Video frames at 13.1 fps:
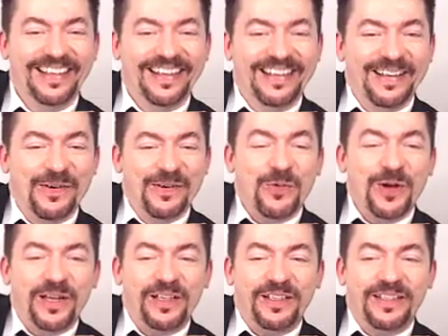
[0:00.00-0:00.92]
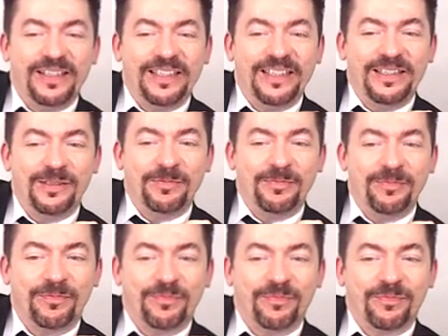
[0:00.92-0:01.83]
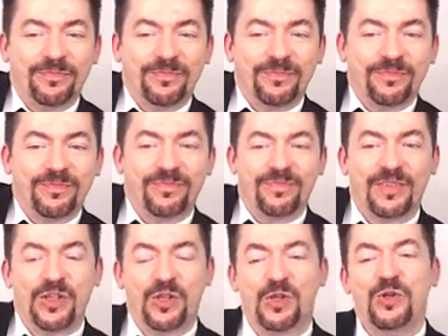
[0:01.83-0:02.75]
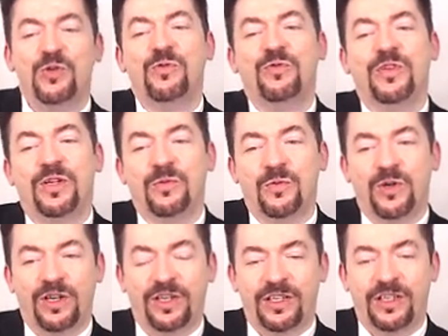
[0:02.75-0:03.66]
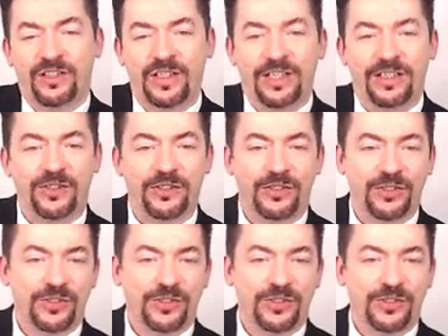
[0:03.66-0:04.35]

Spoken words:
Well, you've done work in intelligence.